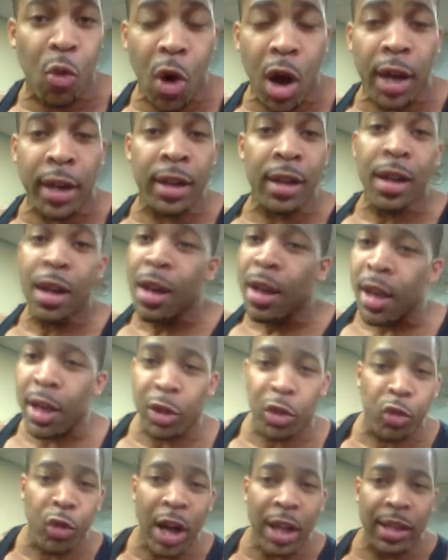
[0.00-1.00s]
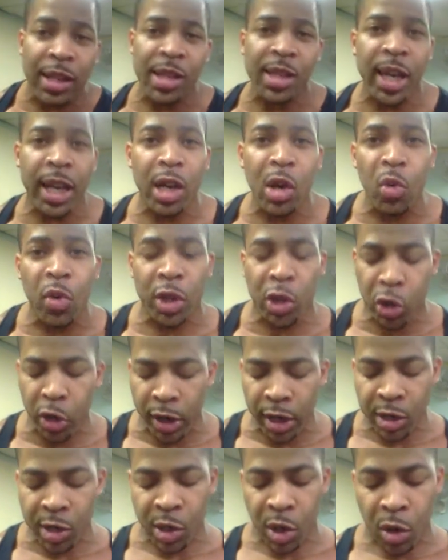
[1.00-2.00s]
1 and throughout the cycle with
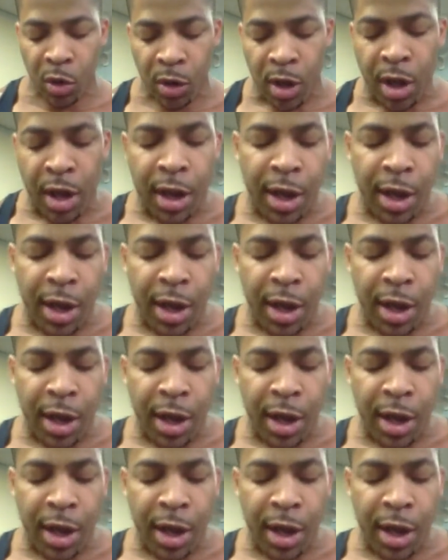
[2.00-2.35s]
Trenazone.